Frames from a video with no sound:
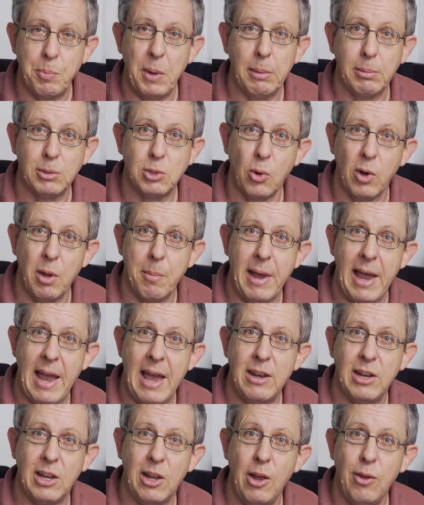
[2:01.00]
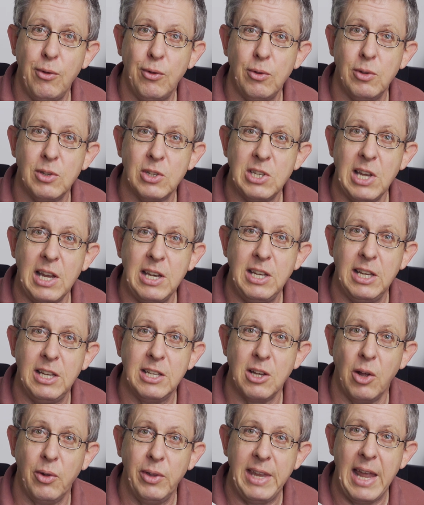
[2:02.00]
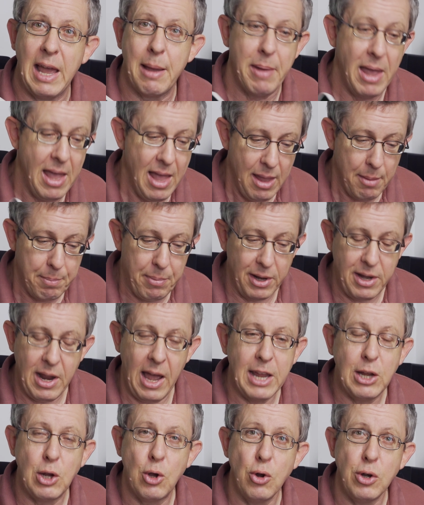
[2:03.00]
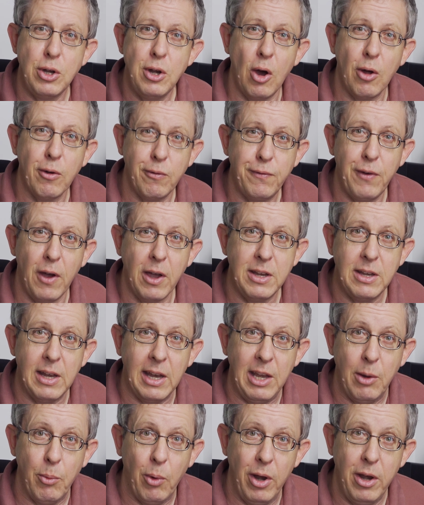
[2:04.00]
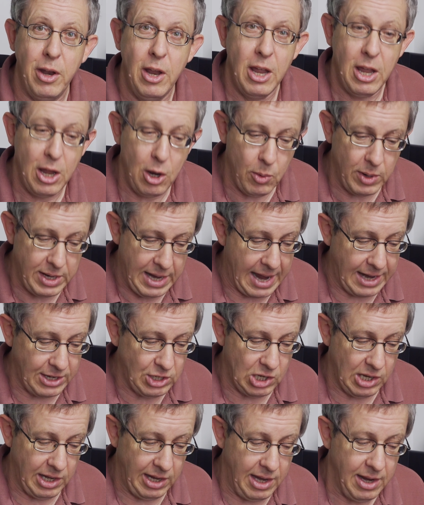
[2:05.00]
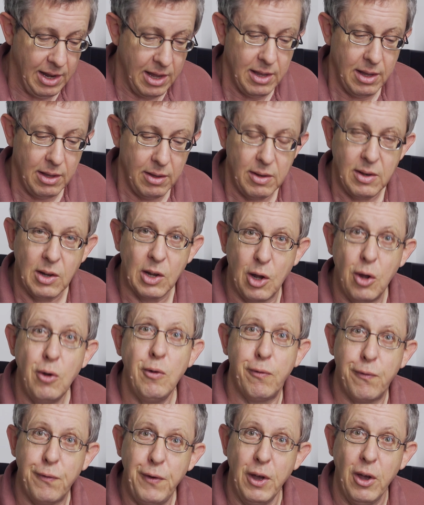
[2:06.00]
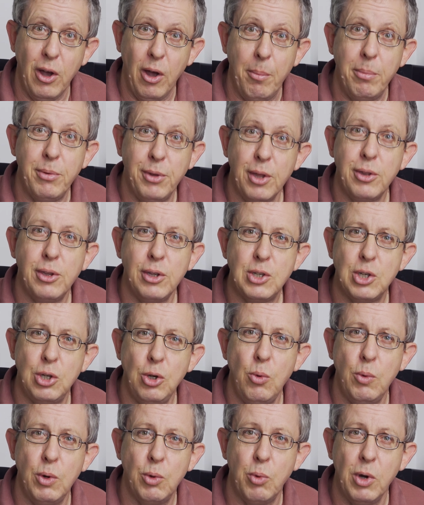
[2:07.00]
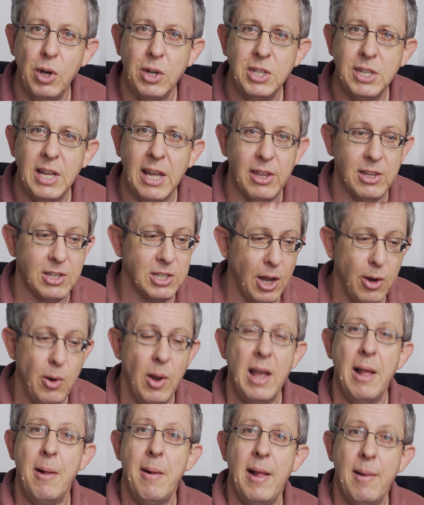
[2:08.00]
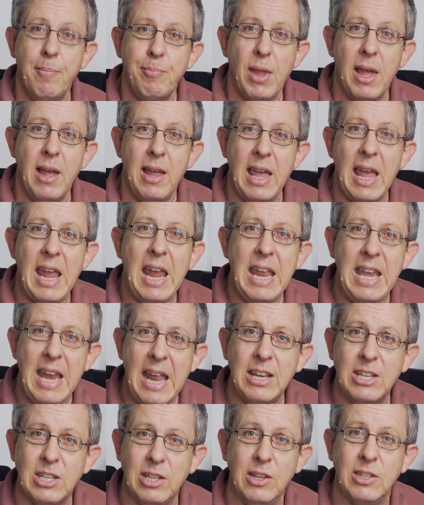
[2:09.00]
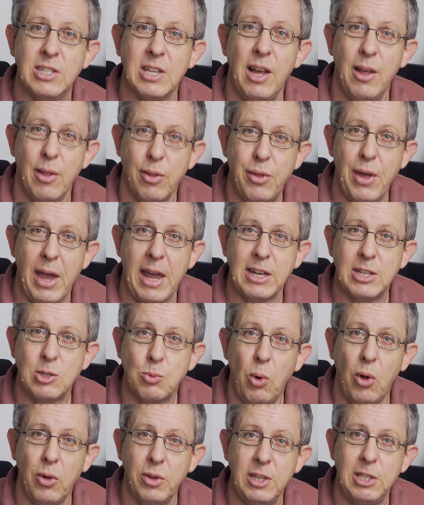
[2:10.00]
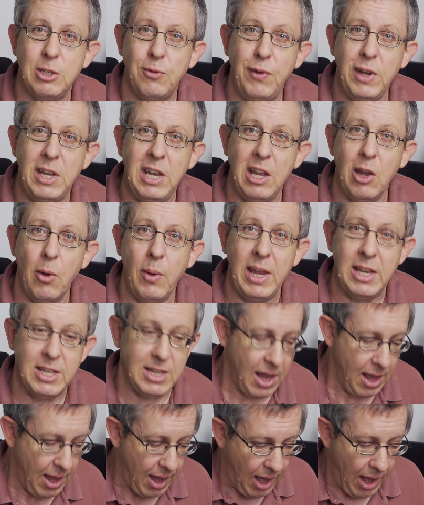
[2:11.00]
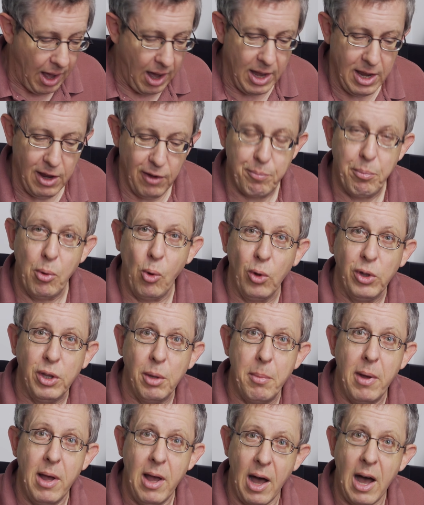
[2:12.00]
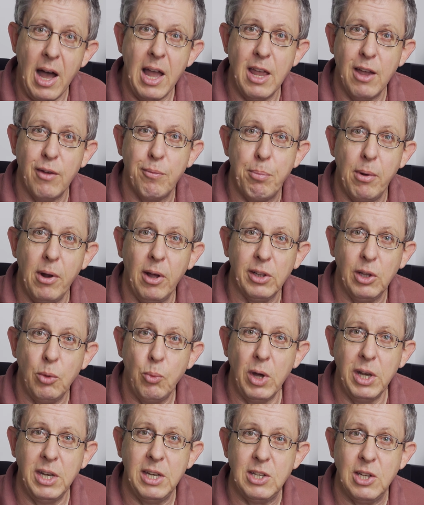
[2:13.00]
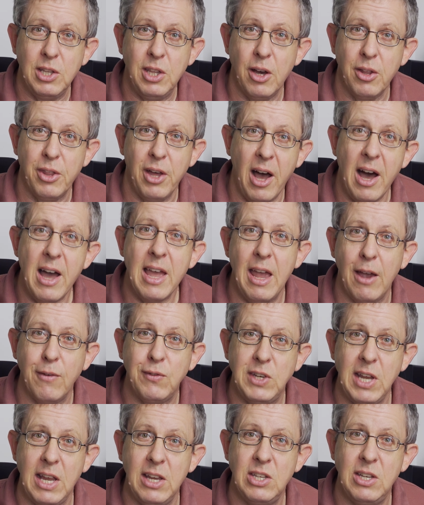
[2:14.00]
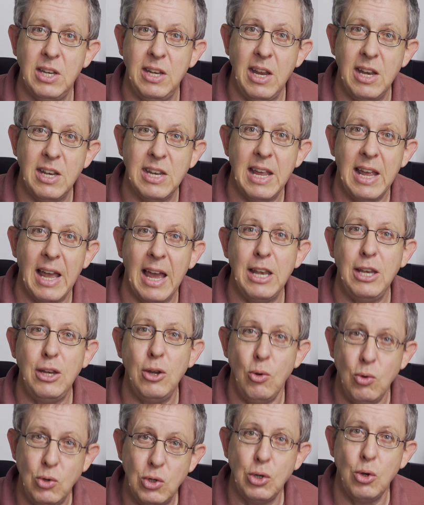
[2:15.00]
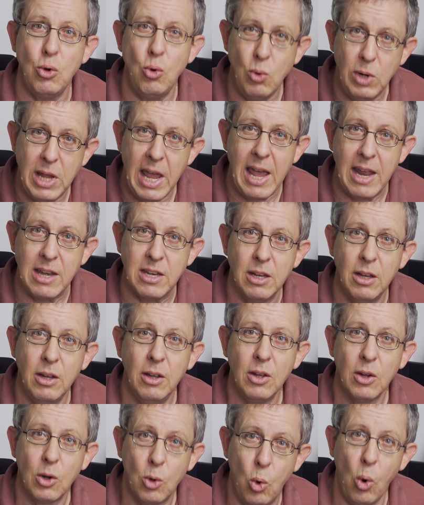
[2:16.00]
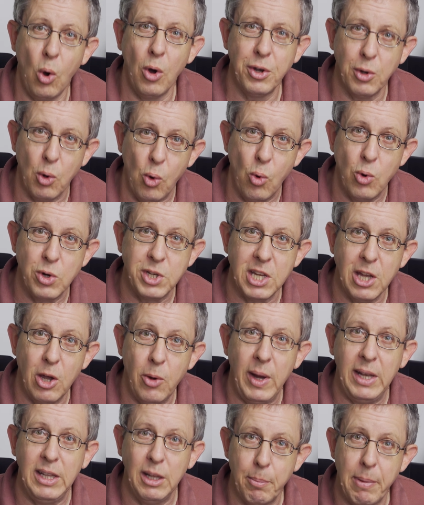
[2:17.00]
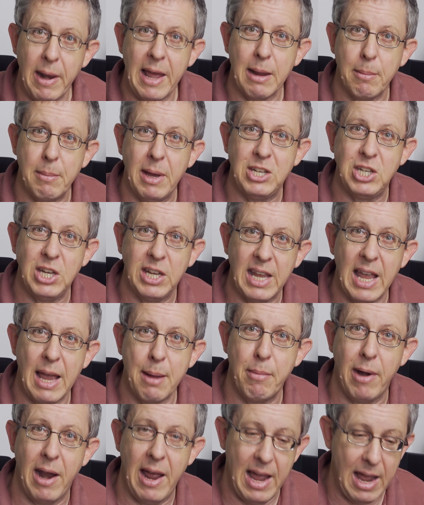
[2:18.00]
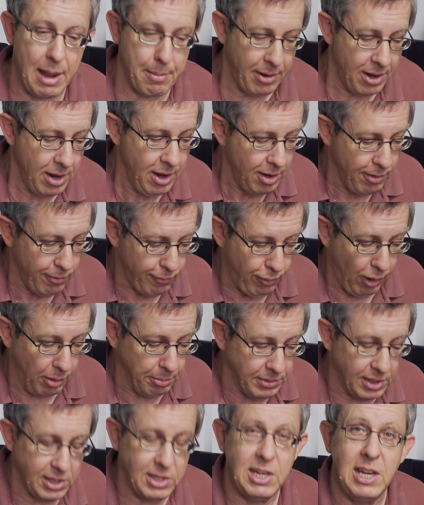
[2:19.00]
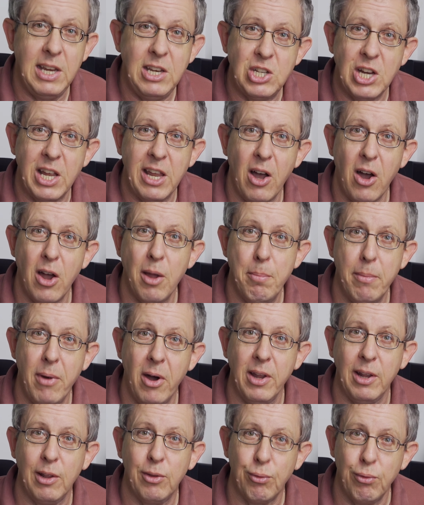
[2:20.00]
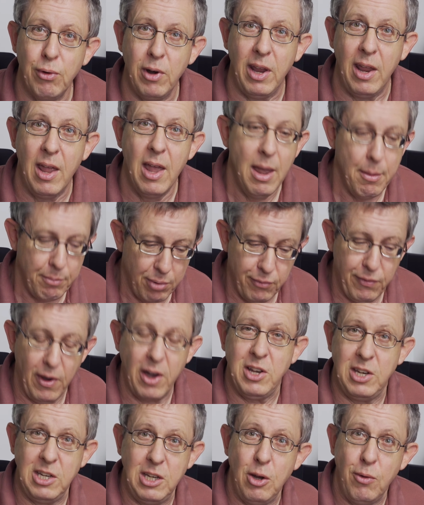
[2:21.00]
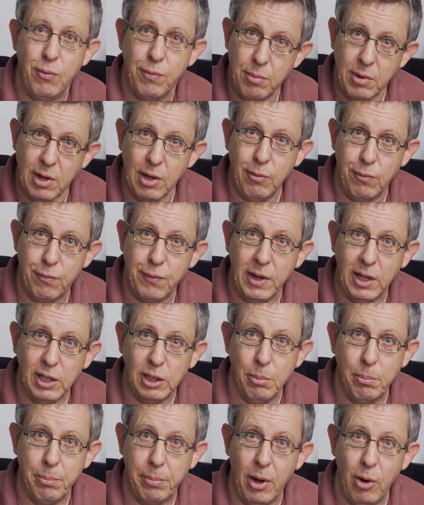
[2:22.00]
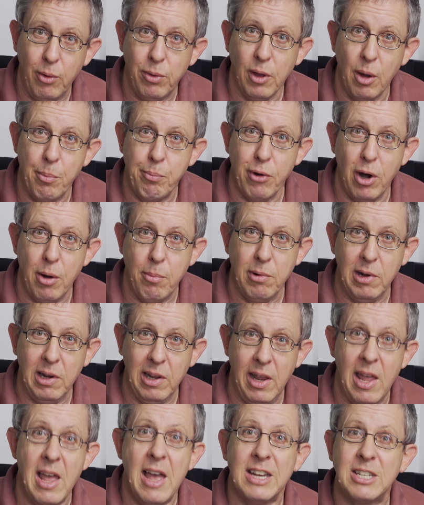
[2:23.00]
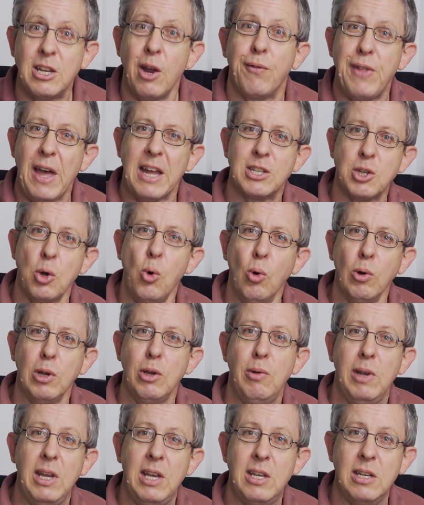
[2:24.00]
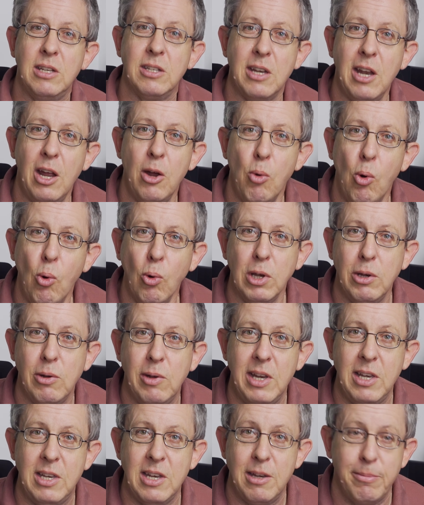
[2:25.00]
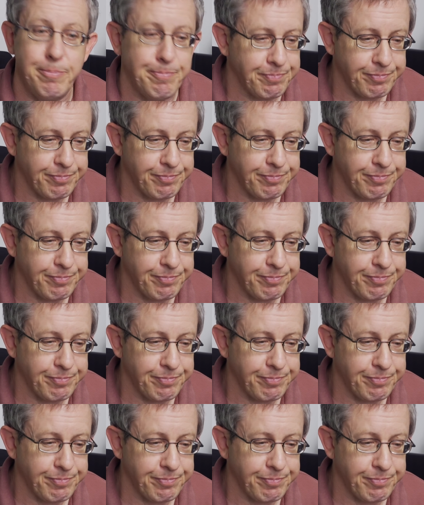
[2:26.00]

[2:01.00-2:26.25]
people talking about how to go through the settings on the app. But I could not find anyone who had actually confirmed that the two would work together. So, in essence, that's what this video is. I have bought them. I have plugged the one into the other. I have tested it. And you do get quad audio in the Blackmagic Camera App from the DJI Mic 3, provided you've configured them both appropriately. So if that's all you needed to know, all you needed